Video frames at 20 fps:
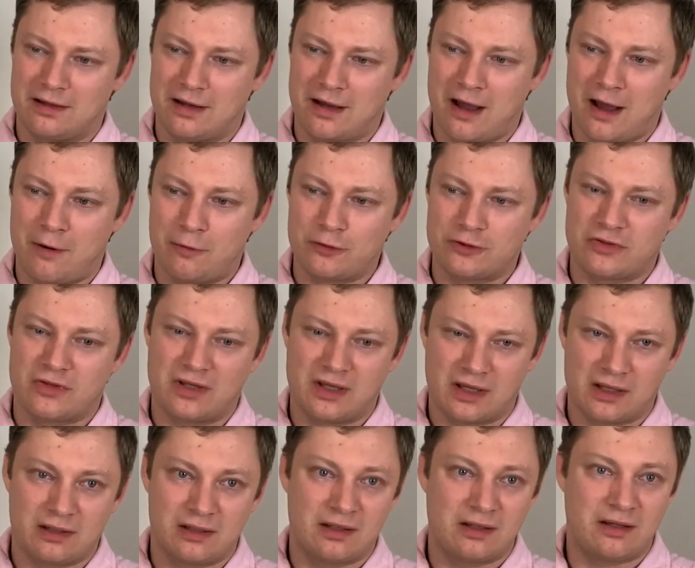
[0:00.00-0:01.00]
I was
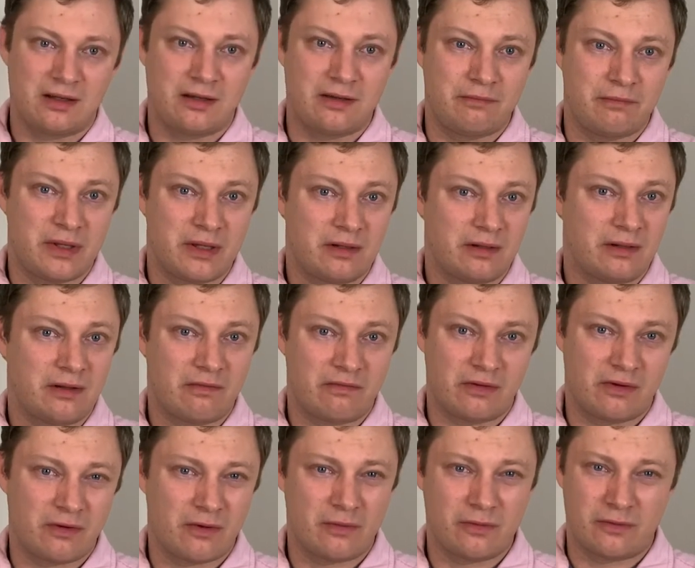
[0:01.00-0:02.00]
thinking that in the middle of
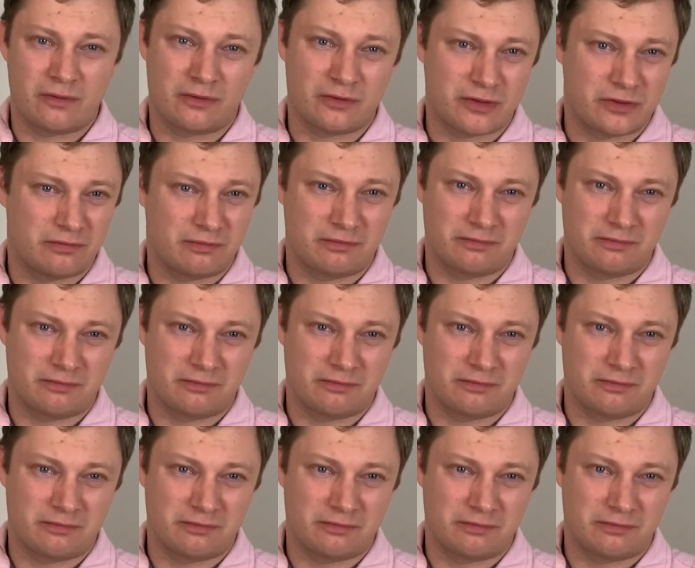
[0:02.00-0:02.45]
the novel,